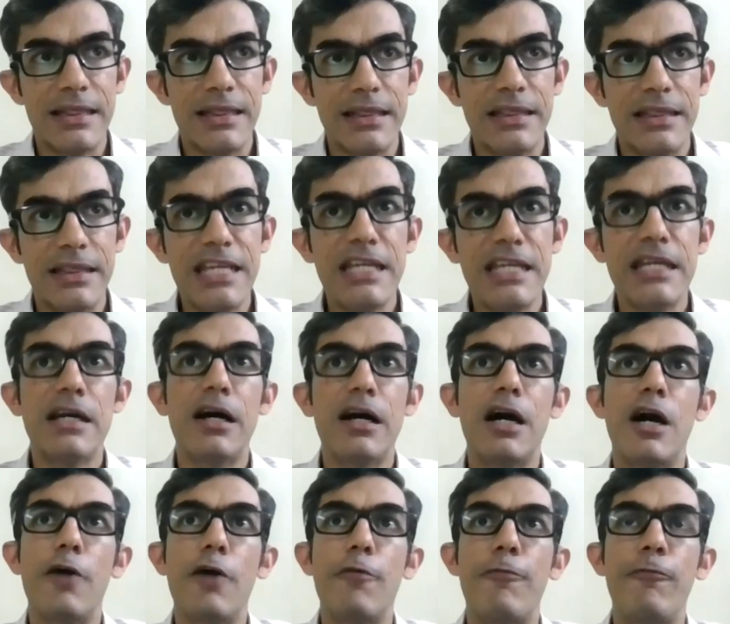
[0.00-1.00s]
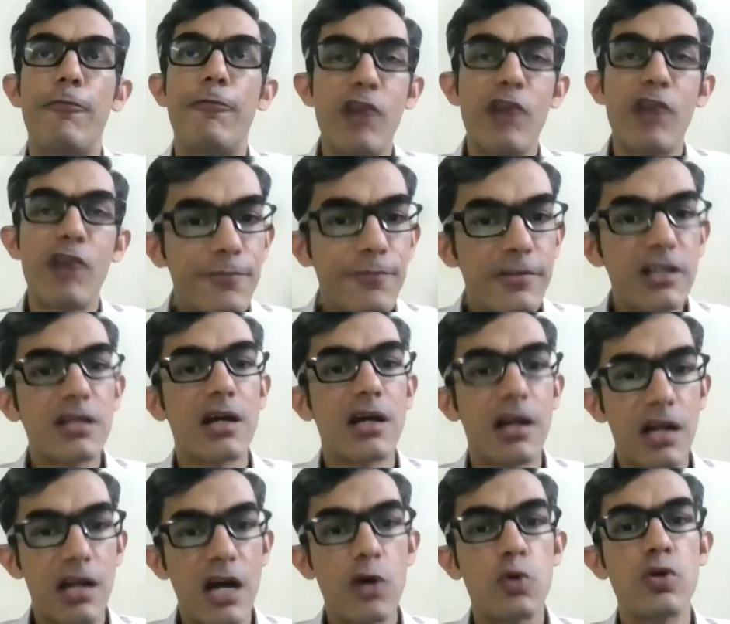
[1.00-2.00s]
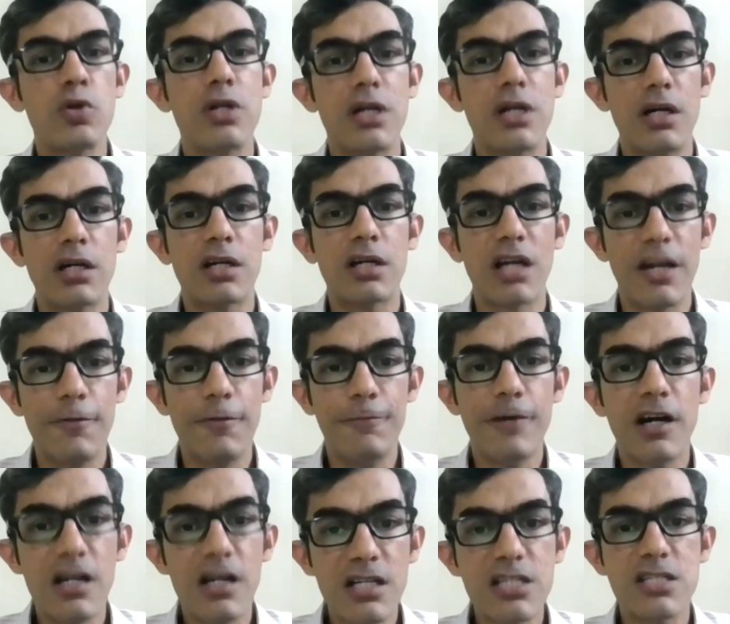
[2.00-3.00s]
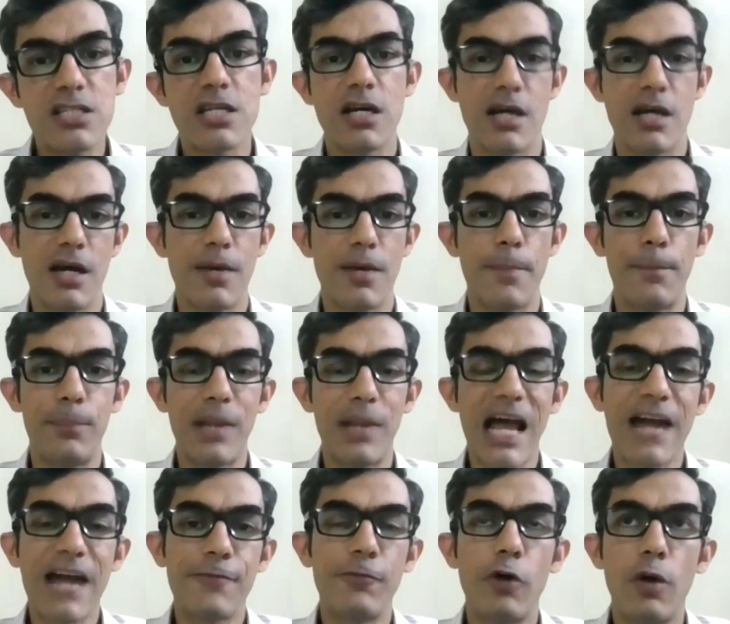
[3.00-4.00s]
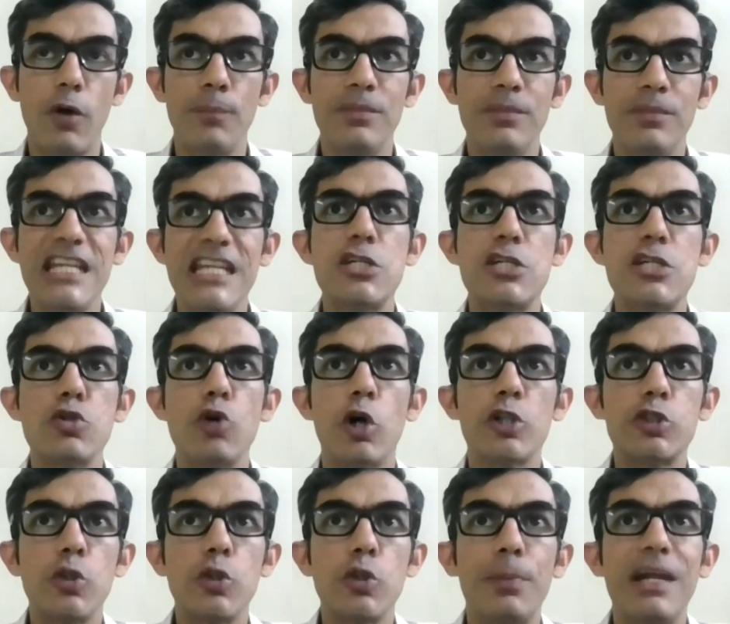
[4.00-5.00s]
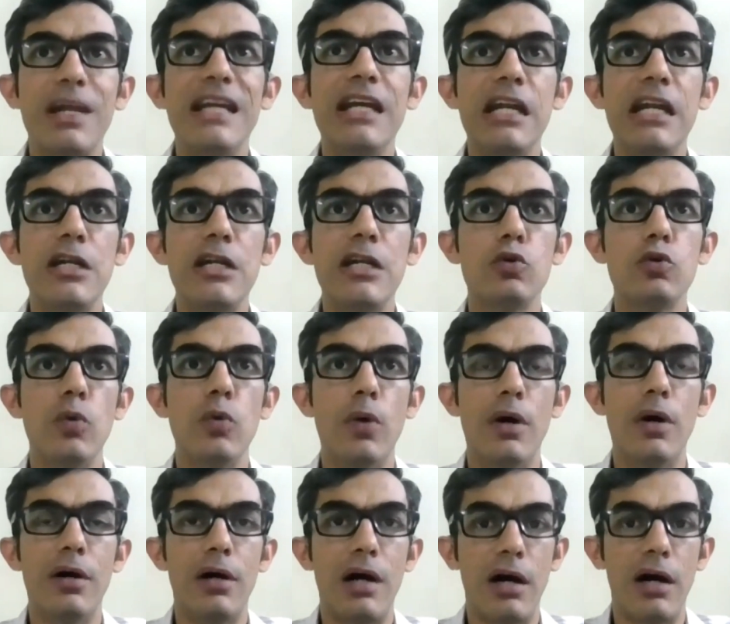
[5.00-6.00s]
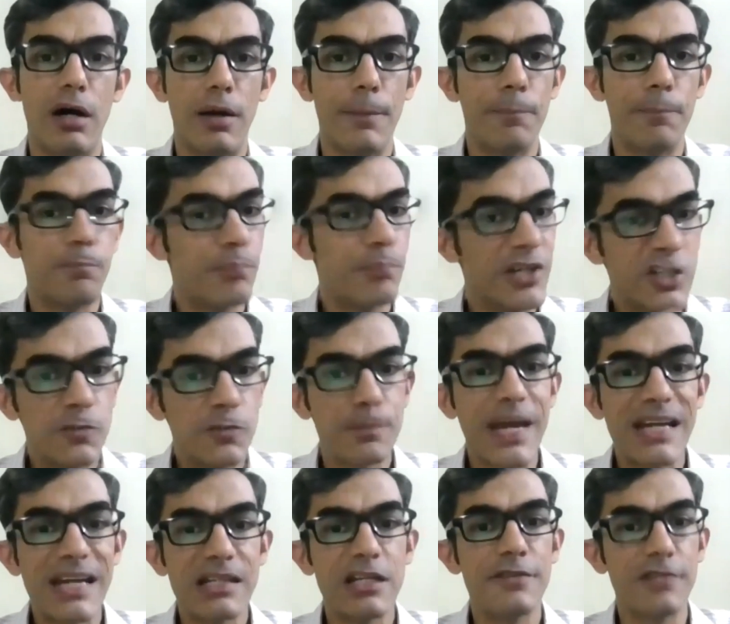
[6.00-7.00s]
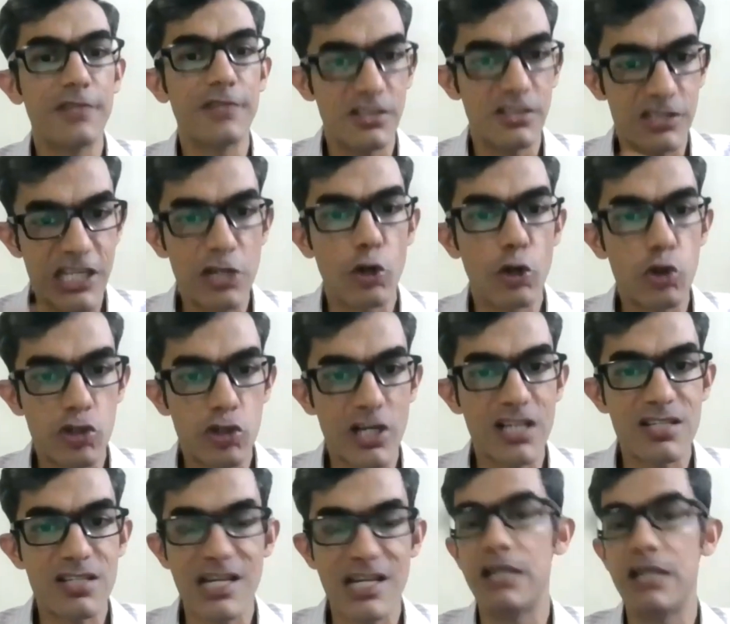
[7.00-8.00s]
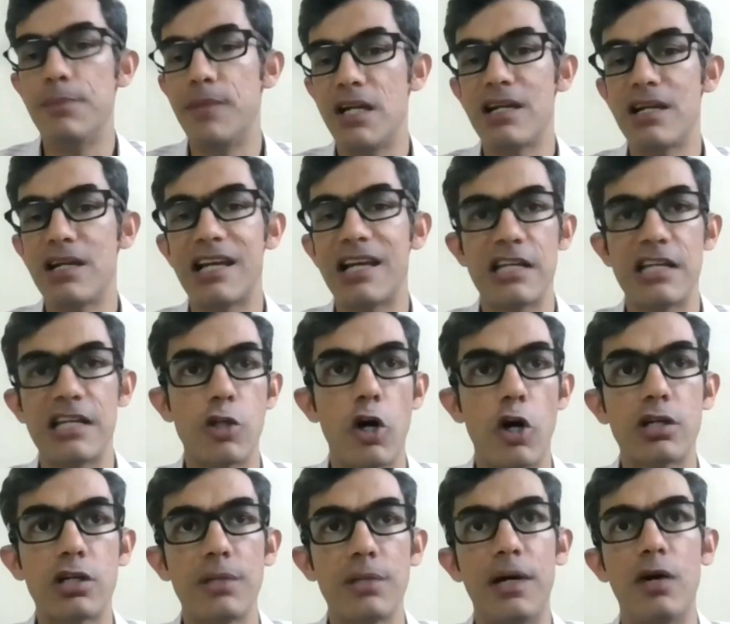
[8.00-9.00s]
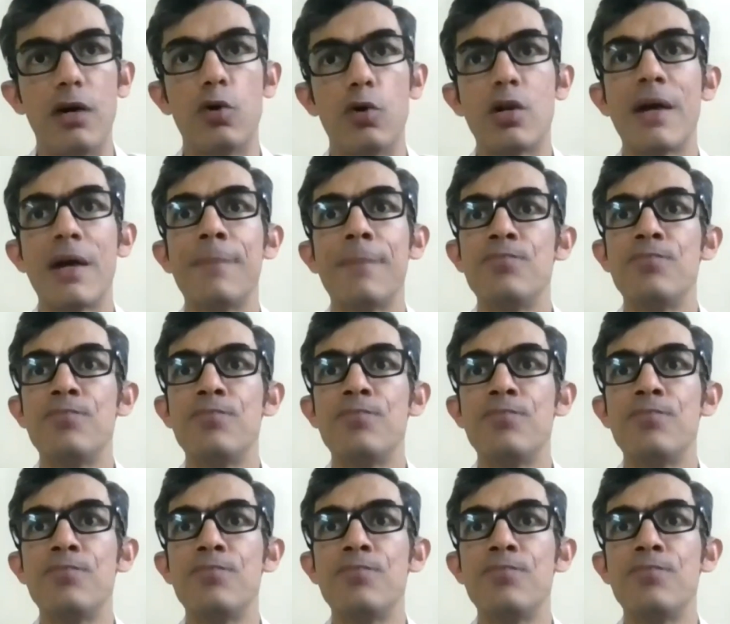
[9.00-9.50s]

The framework around a converged platform needs to also bring into perspective a zero trust element, as I talked about,